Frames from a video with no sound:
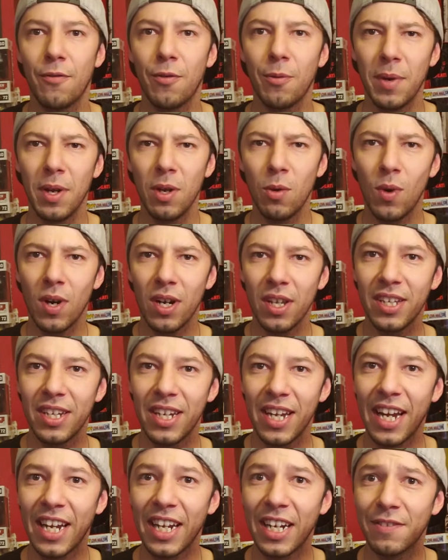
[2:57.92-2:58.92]
And for me, one of the
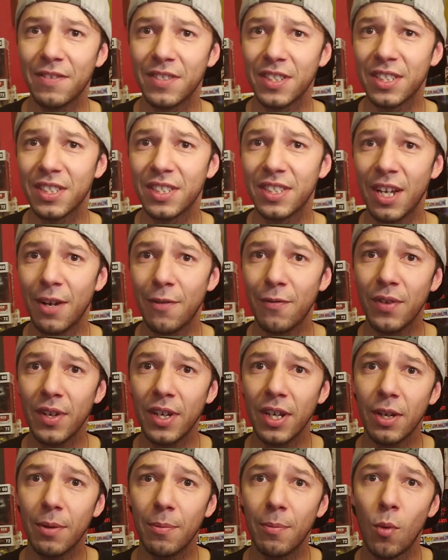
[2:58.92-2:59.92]
negatives is
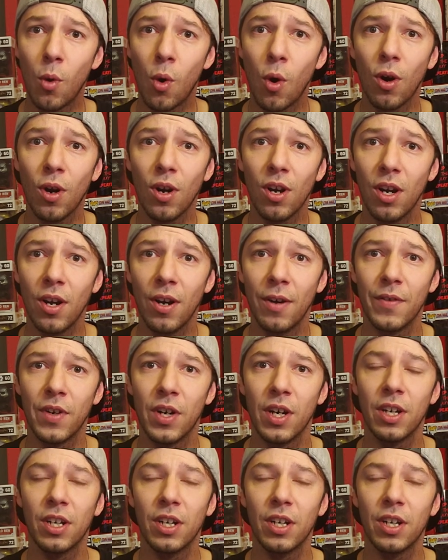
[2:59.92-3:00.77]
definitely more of